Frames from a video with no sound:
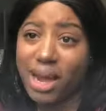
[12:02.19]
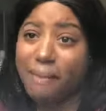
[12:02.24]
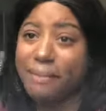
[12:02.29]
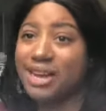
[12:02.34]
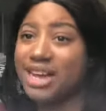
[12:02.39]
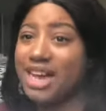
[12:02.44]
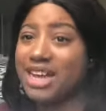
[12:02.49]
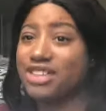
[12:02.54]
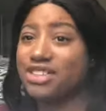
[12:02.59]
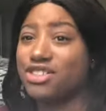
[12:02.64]

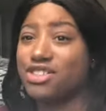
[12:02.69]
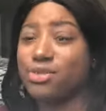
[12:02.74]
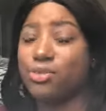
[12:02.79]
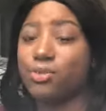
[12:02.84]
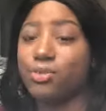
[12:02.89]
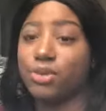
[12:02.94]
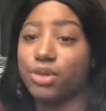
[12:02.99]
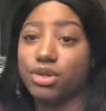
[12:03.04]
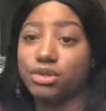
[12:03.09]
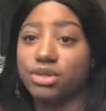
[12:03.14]
But I just
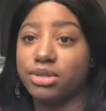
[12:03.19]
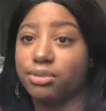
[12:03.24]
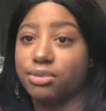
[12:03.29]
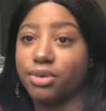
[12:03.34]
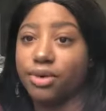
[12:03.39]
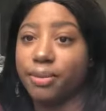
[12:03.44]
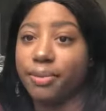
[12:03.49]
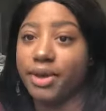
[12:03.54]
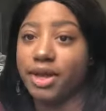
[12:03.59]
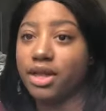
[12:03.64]
blow
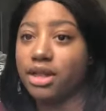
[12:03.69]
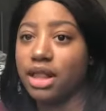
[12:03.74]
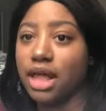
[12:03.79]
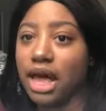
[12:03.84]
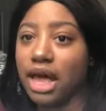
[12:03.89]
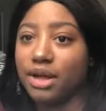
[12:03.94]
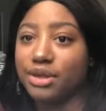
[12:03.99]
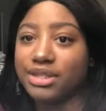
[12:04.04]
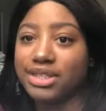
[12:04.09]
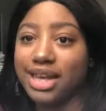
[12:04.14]
simple big
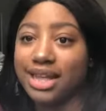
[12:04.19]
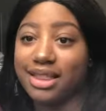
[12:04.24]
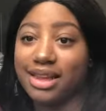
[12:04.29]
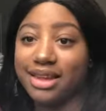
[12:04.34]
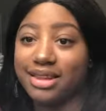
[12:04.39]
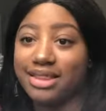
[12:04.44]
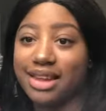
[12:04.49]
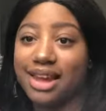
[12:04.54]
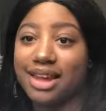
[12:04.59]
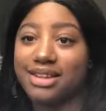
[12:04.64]
clouds. I
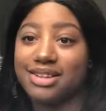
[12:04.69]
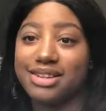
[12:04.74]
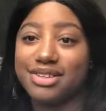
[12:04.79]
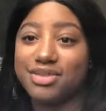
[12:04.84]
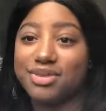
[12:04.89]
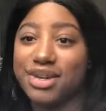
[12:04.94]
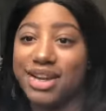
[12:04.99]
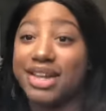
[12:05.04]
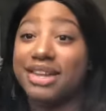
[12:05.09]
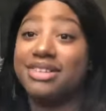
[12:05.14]
like that.
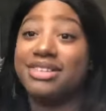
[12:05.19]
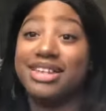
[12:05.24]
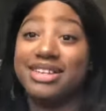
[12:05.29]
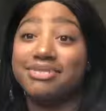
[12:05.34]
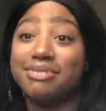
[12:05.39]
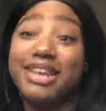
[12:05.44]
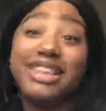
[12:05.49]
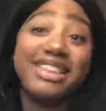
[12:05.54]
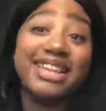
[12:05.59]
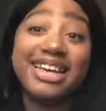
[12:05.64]
That's
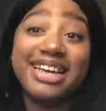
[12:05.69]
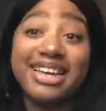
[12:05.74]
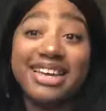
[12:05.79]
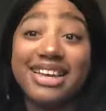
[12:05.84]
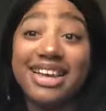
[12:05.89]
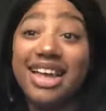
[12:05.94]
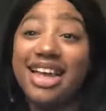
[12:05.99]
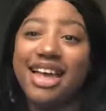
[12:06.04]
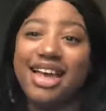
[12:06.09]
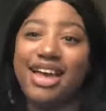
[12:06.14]
my
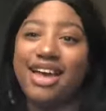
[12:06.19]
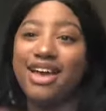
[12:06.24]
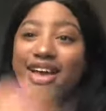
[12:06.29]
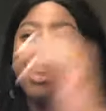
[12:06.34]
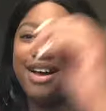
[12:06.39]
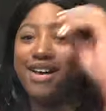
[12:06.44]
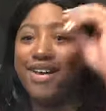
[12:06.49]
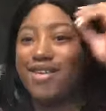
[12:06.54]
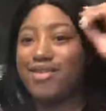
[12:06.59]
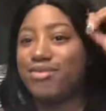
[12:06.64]
thing.
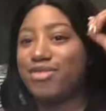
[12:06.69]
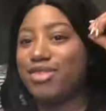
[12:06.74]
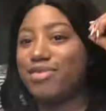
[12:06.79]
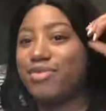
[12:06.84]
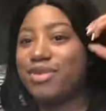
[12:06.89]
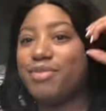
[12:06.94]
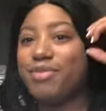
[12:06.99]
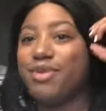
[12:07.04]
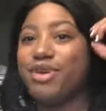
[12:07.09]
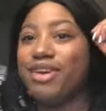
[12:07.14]

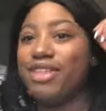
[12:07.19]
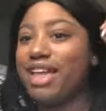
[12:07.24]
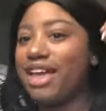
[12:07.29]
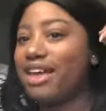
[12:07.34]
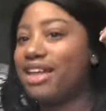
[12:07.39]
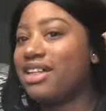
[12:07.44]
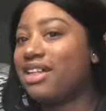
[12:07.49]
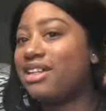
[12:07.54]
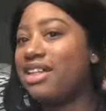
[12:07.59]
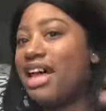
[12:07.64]
Some people are
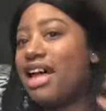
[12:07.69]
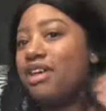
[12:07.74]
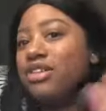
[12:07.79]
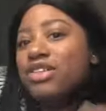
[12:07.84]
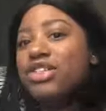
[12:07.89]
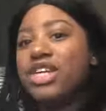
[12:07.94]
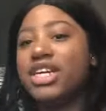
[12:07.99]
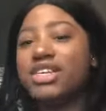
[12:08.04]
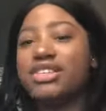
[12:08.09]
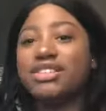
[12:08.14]
like
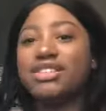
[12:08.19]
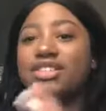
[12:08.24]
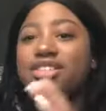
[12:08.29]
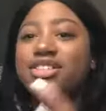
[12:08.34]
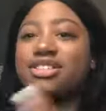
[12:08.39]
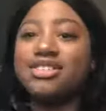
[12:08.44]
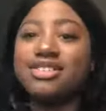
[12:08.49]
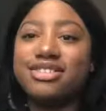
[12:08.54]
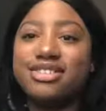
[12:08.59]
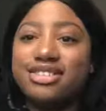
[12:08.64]
cloud
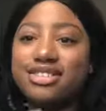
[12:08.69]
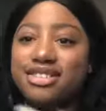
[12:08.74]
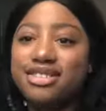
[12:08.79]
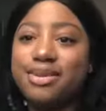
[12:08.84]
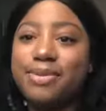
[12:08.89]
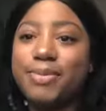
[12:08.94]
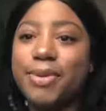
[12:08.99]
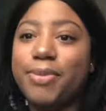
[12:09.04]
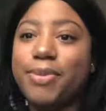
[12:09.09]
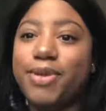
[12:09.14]
chasers and
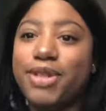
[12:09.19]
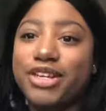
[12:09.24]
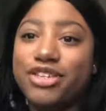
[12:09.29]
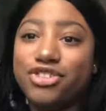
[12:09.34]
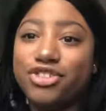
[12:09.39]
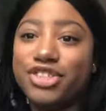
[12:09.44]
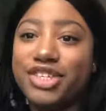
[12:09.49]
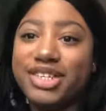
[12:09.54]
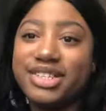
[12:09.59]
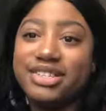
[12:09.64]
some people like
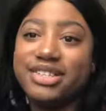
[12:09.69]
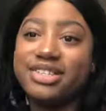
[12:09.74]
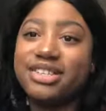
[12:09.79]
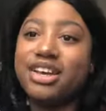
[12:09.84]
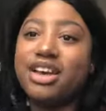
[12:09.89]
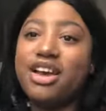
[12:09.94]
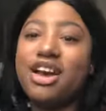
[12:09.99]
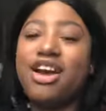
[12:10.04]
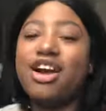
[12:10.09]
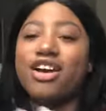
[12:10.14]
tricks
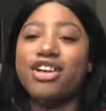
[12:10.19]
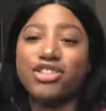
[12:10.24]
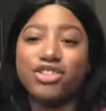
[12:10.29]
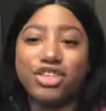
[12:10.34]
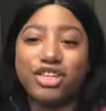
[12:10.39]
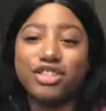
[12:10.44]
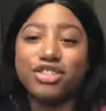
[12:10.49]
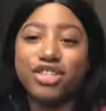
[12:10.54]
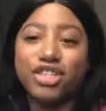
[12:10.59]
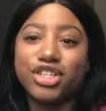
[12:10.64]
or
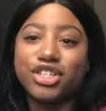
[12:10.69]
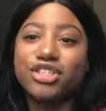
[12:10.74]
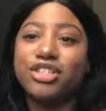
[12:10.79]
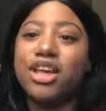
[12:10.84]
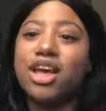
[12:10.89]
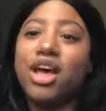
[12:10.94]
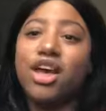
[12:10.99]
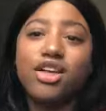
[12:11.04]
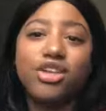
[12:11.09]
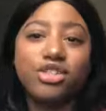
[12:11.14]
tricksters.
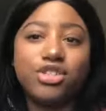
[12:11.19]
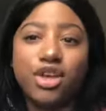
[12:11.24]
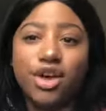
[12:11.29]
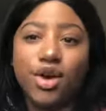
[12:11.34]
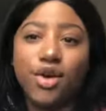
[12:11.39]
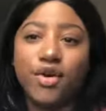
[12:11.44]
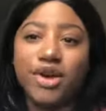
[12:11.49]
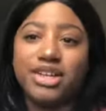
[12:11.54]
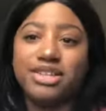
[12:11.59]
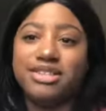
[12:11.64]

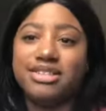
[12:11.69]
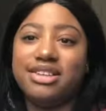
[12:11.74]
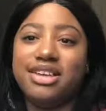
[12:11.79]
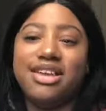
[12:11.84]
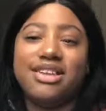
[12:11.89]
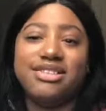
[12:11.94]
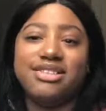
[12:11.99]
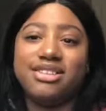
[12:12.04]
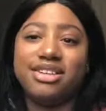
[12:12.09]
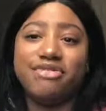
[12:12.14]
So
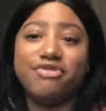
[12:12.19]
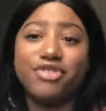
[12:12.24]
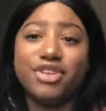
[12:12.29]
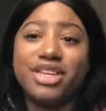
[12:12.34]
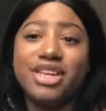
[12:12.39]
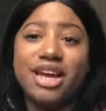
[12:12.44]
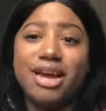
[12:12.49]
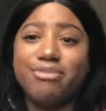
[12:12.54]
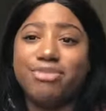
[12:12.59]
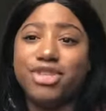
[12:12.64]
it's
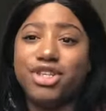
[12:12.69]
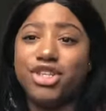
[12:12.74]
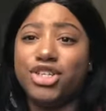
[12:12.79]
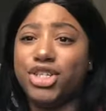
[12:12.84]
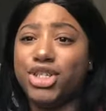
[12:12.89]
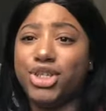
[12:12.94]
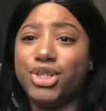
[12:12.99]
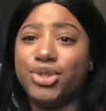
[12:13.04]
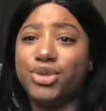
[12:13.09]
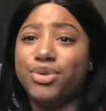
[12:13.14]
really up to
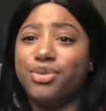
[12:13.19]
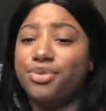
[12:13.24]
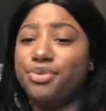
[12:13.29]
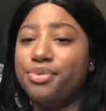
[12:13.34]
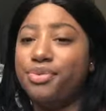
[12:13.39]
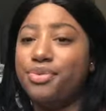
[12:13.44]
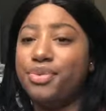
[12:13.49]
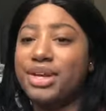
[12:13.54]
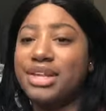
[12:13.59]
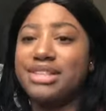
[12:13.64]
you
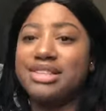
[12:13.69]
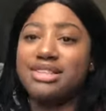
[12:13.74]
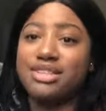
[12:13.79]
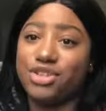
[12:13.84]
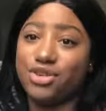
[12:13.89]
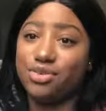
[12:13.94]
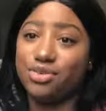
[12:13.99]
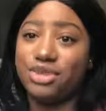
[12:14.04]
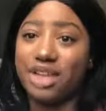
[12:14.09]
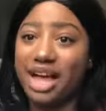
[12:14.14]
what
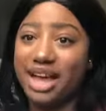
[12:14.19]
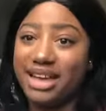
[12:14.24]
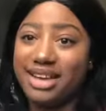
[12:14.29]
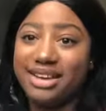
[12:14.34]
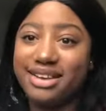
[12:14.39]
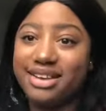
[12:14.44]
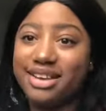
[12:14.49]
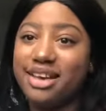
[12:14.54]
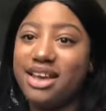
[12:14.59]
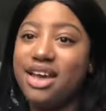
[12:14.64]
you
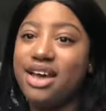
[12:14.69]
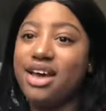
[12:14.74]
like.